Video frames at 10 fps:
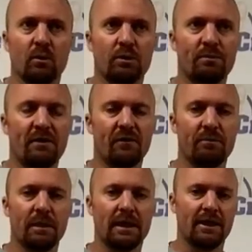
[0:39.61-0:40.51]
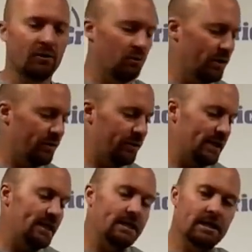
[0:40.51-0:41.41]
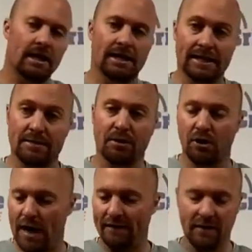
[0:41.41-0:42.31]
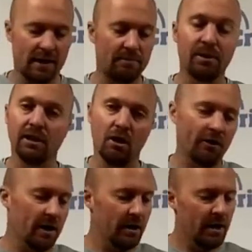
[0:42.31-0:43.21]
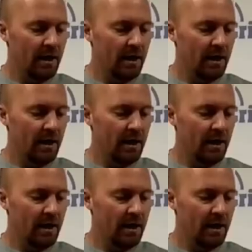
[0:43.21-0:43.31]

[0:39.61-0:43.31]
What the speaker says: would be familiar with the Libro and the Polara.